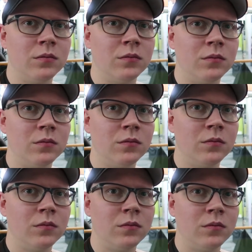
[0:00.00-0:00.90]

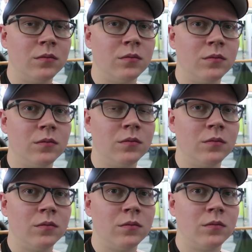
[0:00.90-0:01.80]

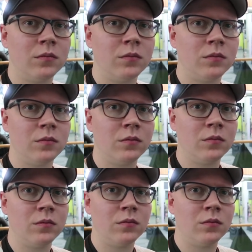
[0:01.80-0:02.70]

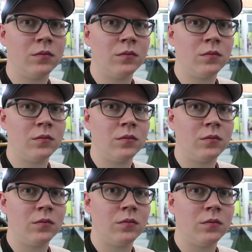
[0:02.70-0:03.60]

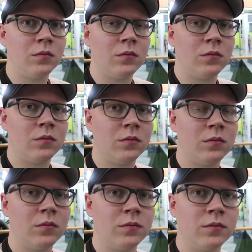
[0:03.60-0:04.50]

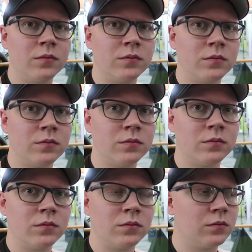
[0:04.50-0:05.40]

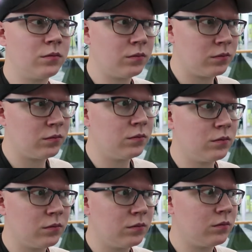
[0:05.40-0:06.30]

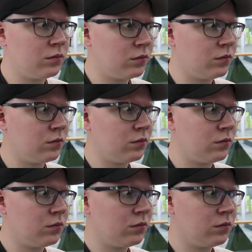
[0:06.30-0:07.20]

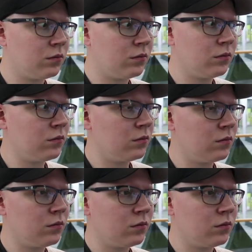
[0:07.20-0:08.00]
This person isn't speaking.